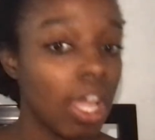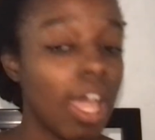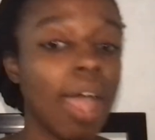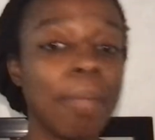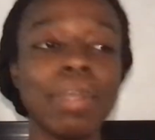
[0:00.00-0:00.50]

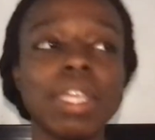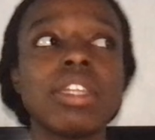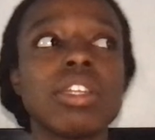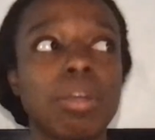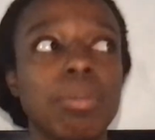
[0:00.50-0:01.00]
and being in the
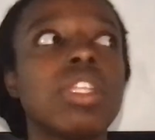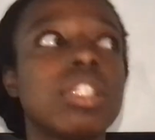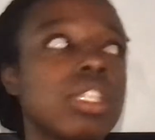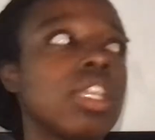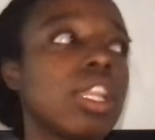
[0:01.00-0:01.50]

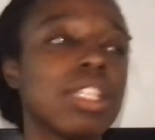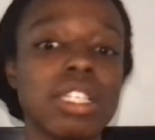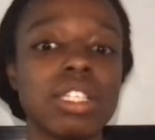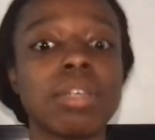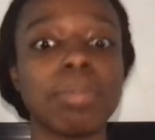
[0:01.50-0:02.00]
community and seeing
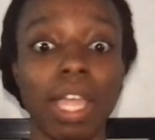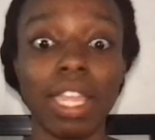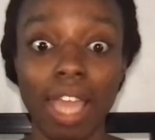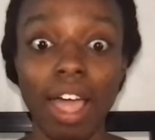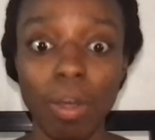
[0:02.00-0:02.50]
something I can
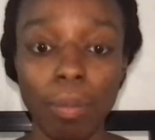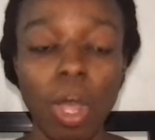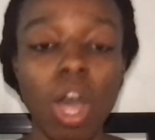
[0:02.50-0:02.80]
help.